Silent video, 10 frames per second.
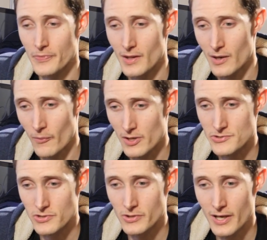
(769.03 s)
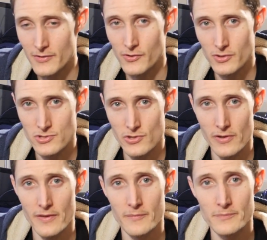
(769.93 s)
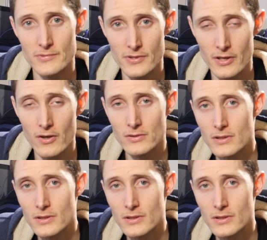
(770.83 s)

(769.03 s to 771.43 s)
and I want you guys to enjoy them. So